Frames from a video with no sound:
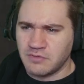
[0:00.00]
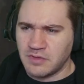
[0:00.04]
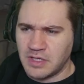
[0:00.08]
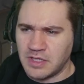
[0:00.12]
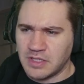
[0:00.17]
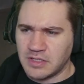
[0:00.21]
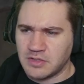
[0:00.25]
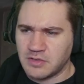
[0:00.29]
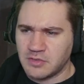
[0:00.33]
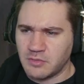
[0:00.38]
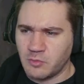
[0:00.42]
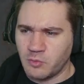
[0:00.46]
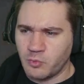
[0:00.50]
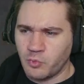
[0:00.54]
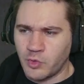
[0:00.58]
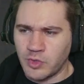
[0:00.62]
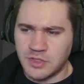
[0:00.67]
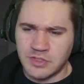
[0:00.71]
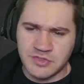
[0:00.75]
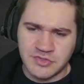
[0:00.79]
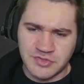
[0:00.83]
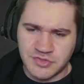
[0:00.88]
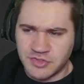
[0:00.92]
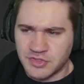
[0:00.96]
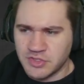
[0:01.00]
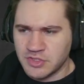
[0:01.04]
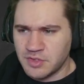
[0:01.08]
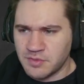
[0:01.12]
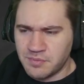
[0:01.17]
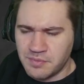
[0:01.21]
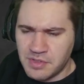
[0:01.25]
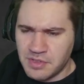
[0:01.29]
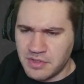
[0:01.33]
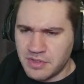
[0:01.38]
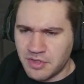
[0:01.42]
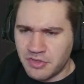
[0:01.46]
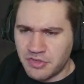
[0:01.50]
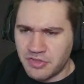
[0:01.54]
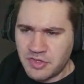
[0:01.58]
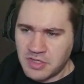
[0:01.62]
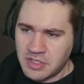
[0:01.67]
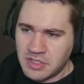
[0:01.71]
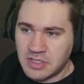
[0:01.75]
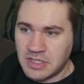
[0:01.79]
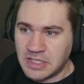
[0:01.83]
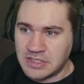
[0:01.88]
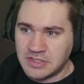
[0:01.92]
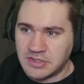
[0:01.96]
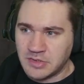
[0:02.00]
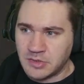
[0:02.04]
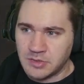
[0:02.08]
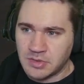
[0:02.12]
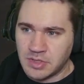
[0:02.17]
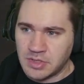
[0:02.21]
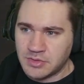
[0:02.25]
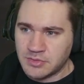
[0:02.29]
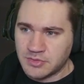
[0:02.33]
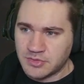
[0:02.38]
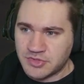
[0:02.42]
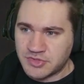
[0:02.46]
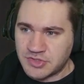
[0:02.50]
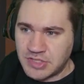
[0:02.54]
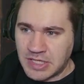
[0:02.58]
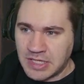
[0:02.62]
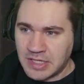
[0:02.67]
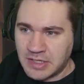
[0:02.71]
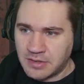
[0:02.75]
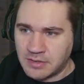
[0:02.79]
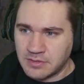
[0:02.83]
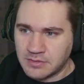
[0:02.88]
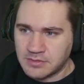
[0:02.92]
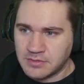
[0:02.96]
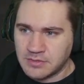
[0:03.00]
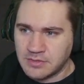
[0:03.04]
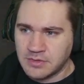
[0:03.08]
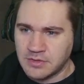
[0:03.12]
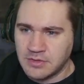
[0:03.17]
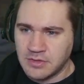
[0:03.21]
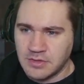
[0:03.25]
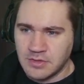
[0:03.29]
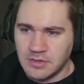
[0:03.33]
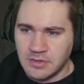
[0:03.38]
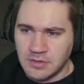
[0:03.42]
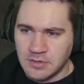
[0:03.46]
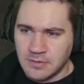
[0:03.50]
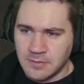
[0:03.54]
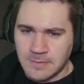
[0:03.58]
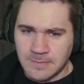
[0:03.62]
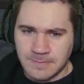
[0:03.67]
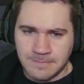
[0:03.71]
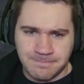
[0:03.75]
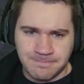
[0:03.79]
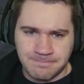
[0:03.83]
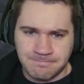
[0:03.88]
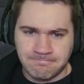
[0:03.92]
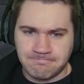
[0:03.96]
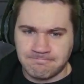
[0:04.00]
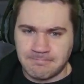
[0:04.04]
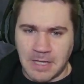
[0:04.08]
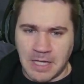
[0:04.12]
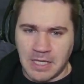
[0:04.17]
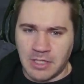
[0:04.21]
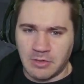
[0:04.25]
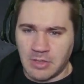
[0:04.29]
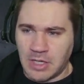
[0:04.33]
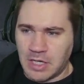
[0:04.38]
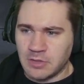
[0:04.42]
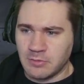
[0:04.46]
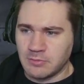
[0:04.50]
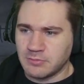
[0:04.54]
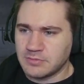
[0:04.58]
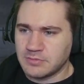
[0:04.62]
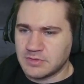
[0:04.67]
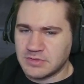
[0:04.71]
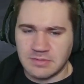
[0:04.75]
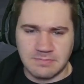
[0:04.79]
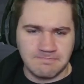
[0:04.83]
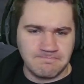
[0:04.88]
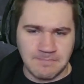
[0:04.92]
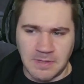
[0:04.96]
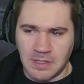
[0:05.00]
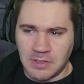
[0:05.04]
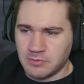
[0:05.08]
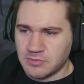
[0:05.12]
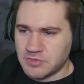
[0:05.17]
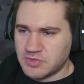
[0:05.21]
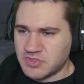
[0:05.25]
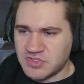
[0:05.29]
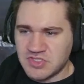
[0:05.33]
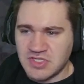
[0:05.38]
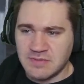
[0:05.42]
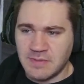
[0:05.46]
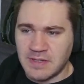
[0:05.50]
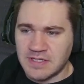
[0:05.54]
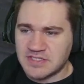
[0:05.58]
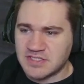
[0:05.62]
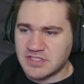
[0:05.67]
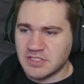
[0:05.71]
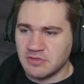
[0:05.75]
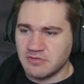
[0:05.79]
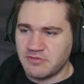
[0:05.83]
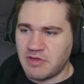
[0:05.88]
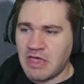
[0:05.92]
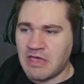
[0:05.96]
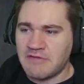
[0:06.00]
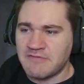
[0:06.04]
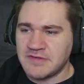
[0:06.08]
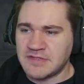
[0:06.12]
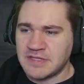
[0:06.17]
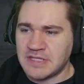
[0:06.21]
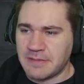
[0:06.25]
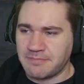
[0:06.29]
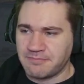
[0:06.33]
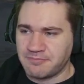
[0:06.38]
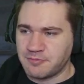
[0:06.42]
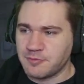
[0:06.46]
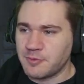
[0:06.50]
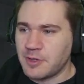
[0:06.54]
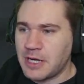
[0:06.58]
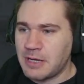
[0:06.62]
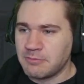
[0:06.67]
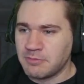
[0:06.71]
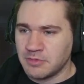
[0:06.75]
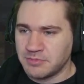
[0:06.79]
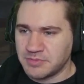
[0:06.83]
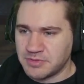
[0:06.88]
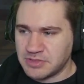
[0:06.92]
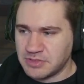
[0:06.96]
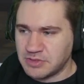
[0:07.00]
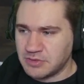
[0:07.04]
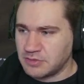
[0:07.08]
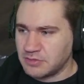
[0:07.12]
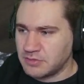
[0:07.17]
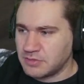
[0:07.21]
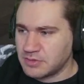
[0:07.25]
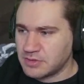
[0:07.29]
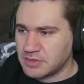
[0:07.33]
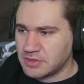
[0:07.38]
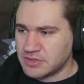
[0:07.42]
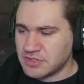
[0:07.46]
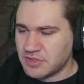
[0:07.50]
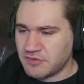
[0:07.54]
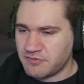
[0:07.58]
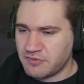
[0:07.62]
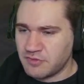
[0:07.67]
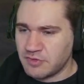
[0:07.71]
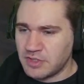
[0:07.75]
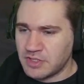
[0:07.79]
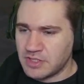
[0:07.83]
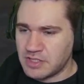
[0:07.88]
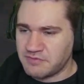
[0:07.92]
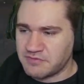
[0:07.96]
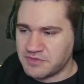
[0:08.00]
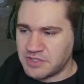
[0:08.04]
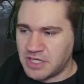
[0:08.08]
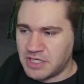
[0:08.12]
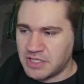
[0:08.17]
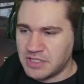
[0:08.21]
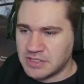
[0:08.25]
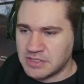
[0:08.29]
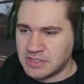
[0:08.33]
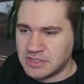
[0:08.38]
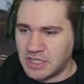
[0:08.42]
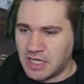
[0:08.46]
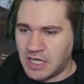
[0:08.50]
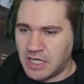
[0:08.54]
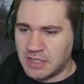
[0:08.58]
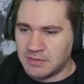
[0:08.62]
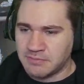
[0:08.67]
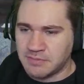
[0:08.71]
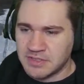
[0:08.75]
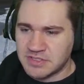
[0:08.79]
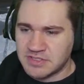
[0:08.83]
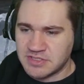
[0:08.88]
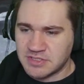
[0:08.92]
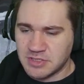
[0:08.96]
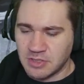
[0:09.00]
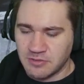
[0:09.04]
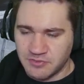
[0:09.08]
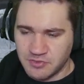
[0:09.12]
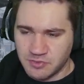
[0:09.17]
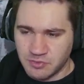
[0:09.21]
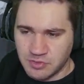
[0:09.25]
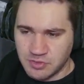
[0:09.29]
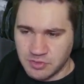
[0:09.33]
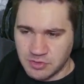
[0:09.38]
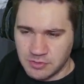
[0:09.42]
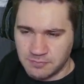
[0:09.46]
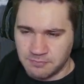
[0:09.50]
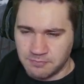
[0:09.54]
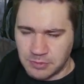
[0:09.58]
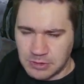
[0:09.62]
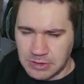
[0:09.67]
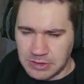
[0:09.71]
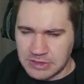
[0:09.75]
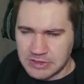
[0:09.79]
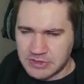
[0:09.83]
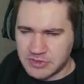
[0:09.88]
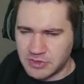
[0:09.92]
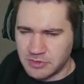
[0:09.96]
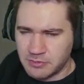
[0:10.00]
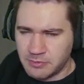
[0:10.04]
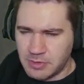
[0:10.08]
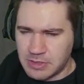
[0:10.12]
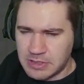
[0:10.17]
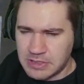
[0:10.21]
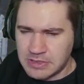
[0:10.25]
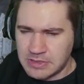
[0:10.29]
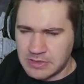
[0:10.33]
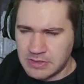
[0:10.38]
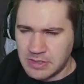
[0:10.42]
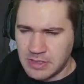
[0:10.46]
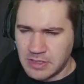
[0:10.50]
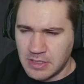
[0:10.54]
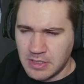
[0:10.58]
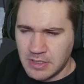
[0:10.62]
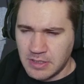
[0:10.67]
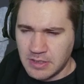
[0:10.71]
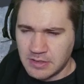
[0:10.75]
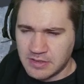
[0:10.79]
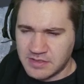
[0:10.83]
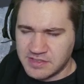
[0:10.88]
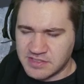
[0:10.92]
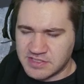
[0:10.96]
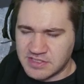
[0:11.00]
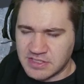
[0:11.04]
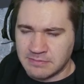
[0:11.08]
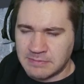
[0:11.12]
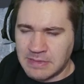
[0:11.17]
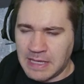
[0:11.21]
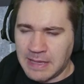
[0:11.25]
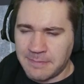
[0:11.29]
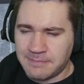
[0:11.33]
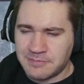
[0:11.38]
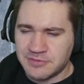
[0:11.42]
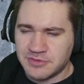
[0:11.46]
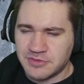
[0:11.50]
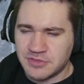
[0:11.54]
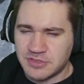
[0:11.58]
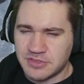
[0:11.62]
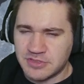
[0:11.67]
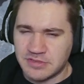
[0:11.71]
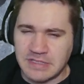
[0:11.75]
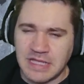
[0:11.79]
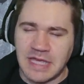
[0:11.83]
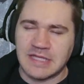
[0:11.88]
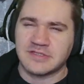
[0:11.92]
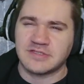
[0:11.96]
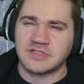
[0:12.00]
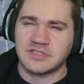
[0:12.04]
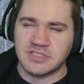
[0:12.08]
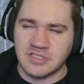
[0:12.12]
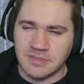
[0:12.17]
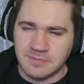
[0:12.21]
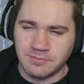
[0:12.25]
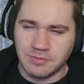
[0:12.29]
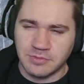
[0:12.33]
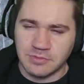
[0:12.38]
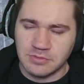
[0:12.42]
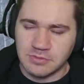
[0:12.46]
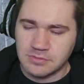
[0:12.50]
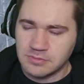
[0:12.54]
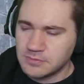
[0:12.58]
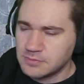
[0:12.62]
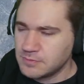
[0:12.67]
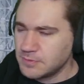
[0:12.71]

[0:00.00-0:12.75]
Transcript: like what is going to be the thing I don't understand. I don't see myself having that problem here because I feel like I've kind of gotten myself to a good place already because the map is just that simple.